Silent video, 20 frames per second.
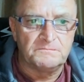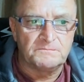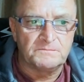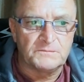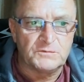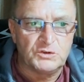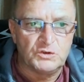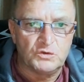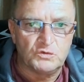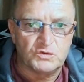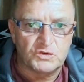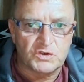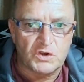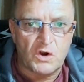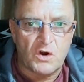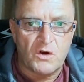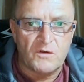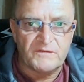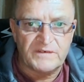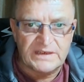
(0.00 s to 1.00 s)
use
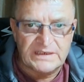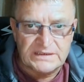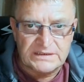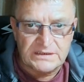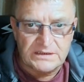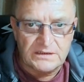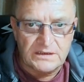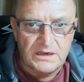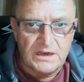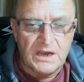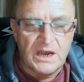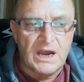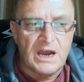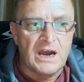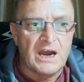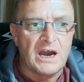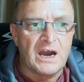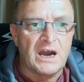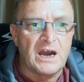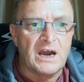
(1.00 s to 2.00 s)
of it
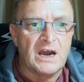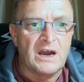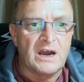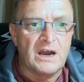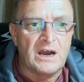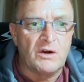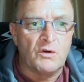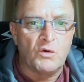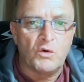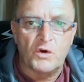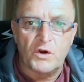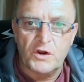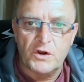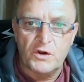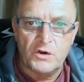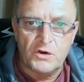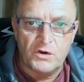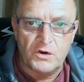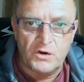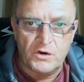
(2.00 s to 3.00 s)
or
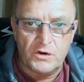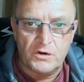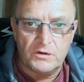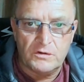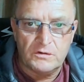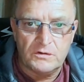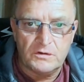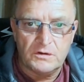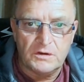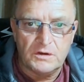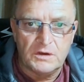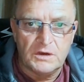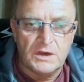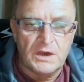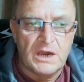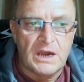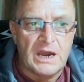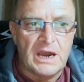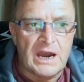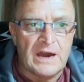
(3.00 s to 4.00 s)
her.
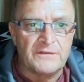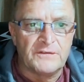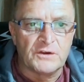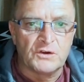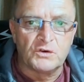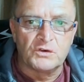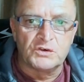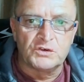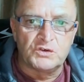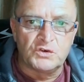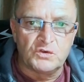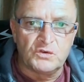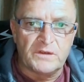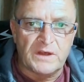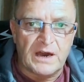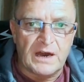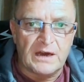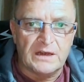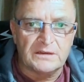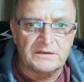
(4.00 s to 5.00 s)
And they're going to do
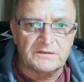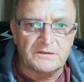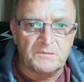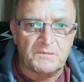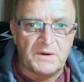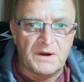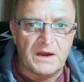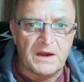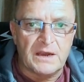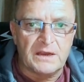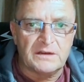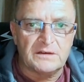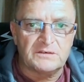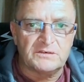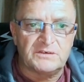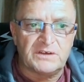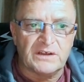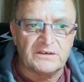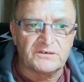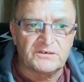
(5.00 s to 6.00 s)
that by
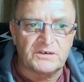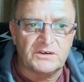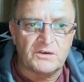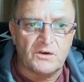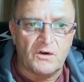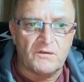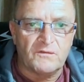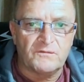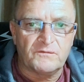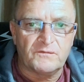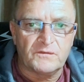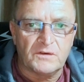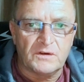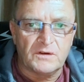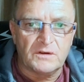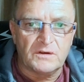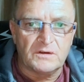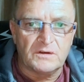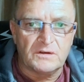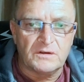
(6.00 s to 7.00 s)
dancing off
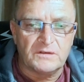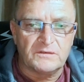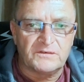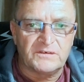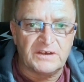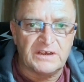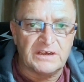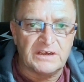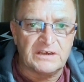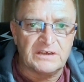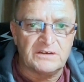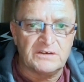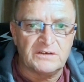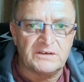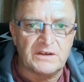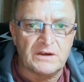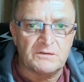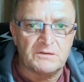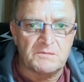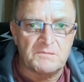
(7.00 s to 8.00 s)
and taking you
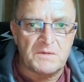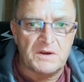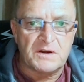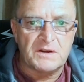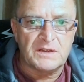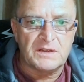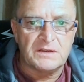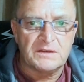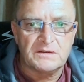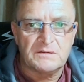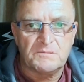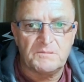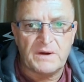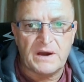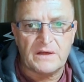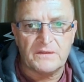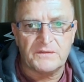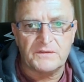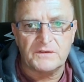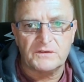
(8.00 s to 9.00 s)
down a merry
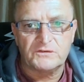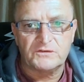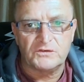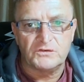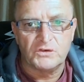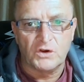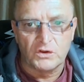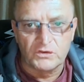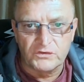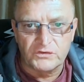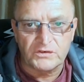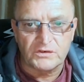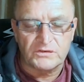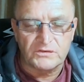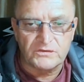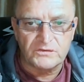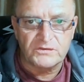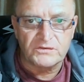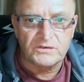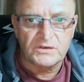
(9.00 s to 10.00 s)
path to
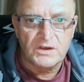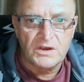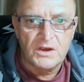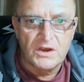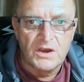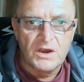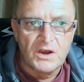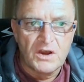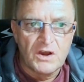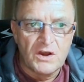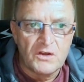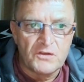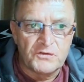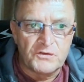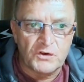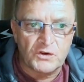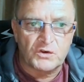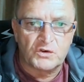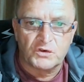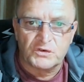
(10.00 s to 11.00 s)
nonsense
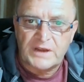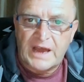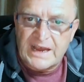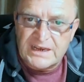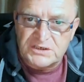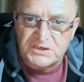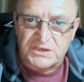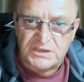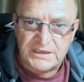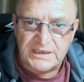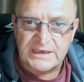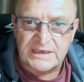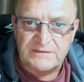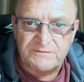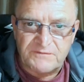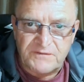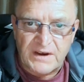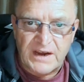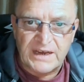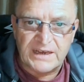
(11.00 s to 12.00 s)
that could actually, in
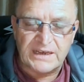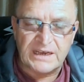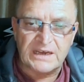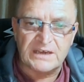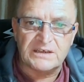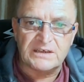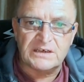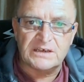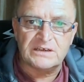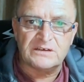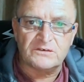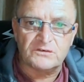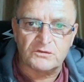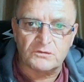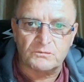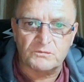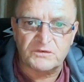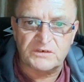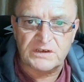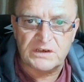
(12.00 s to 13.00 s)
fact, get you in
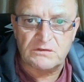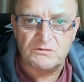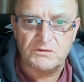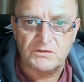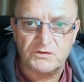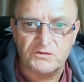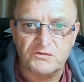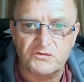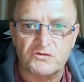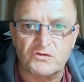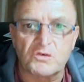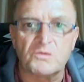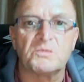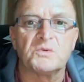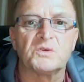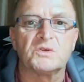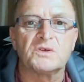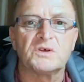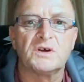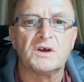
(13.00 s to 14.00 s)
some serious
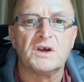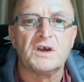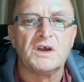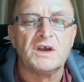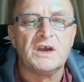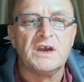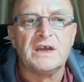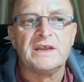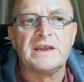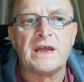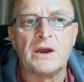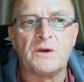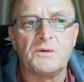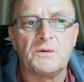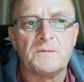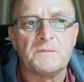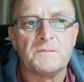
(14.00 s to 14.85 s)
trouble. Now,